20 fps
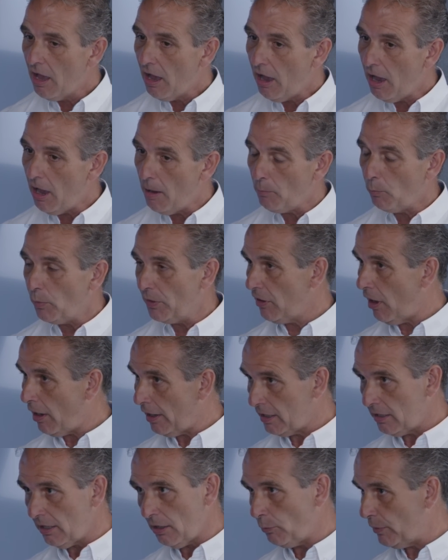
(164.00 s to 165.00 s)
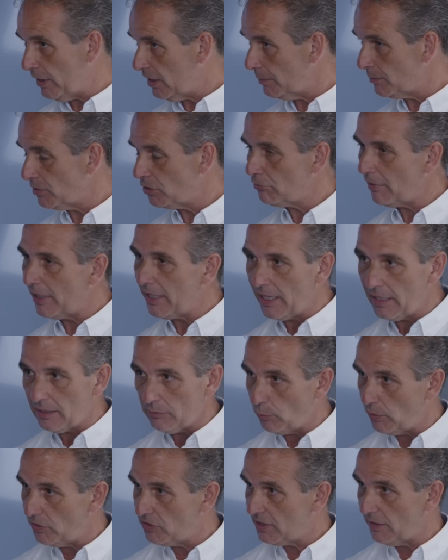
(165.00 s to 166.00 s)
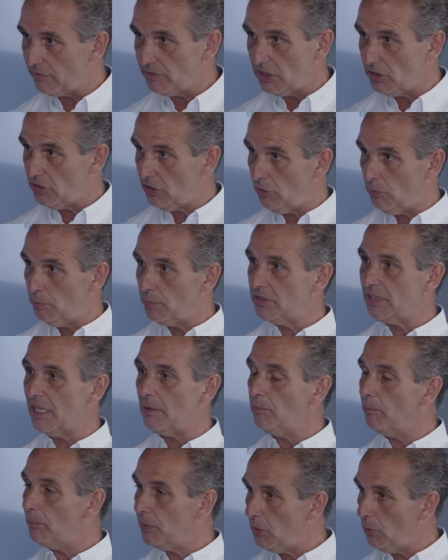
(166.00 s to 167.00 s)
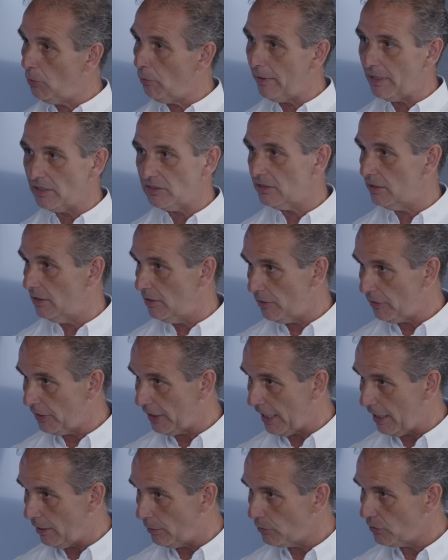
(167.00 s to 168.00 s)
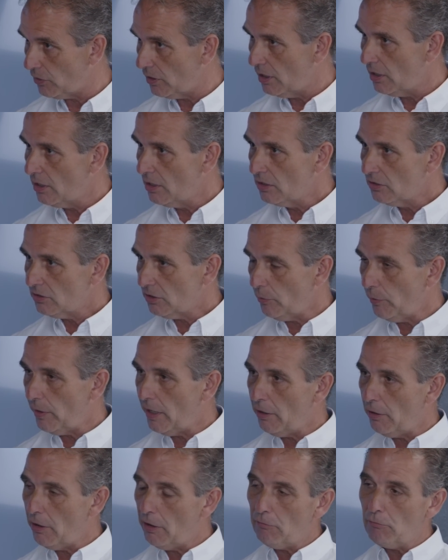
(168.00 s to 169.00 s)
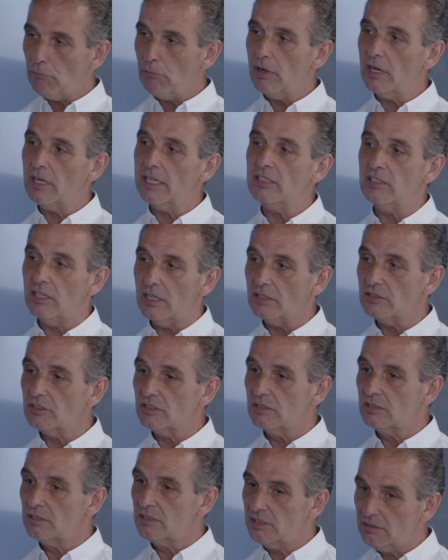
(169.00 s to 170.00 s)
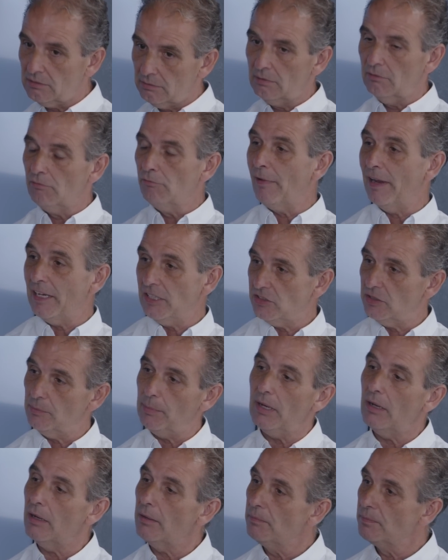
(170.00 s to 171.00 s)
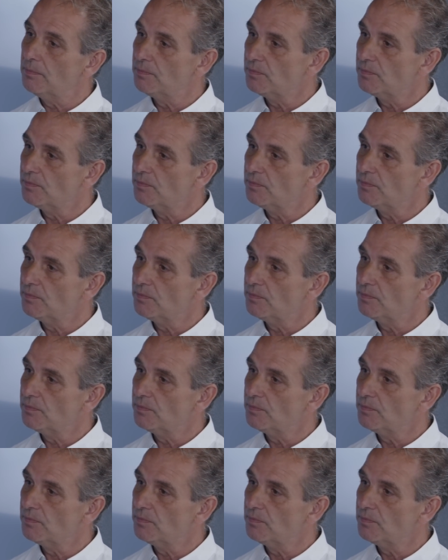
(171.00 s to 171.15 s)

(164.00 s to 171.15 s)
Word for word: Um, with HYCUT, we come straight in with 72% pure ester, nothing else. So it, it really does raise the bar.